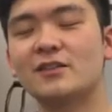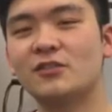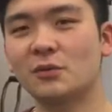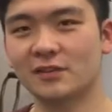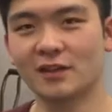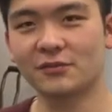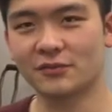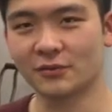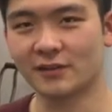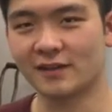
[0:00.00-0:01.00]
This show is a love
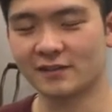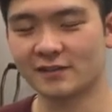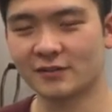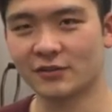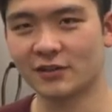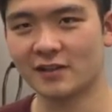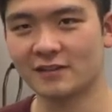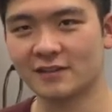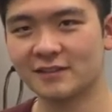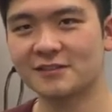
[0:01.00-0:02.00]
story and it does have a good
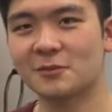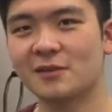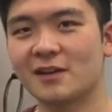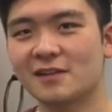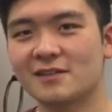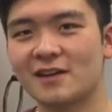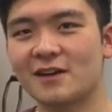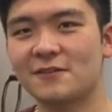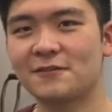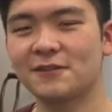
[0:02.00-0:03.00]
ending. To be honest,
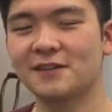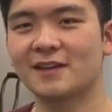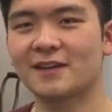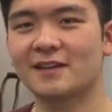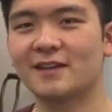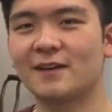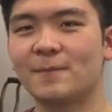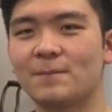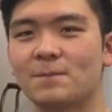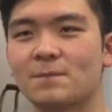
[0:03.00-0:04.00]
I feel like
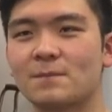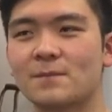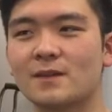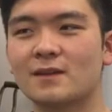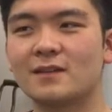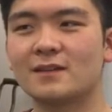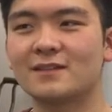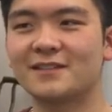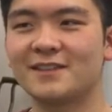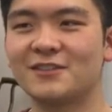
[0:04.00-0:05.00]

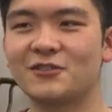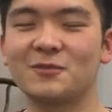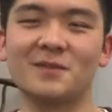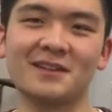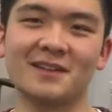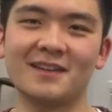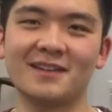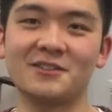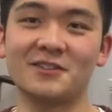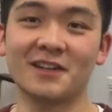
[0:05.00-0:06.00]
this should be an
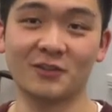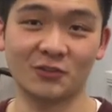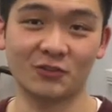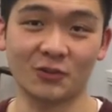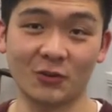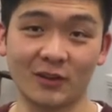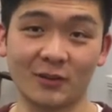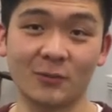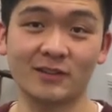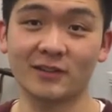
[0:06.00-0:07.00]
entertaining show, and
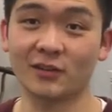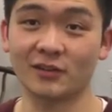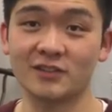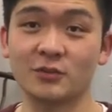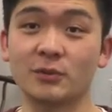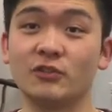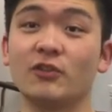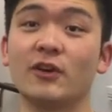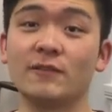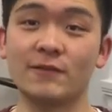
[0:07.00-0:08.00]
I want the audience to
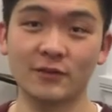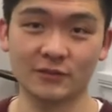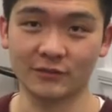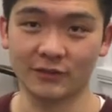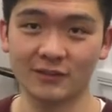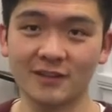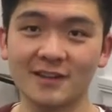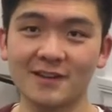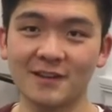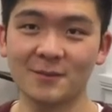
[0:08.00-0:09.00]
enjoy it, first of all.
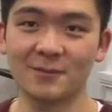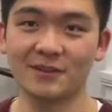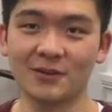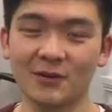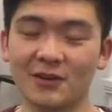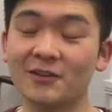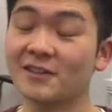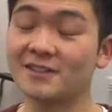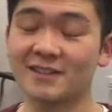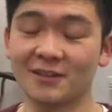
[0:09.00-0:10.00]
But the
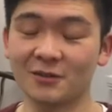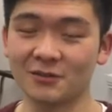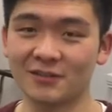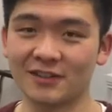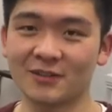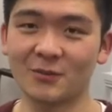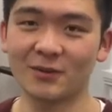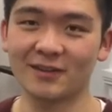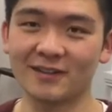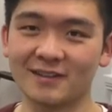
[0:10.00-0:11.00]
audience can also take
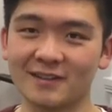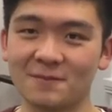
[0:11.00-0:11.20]
away...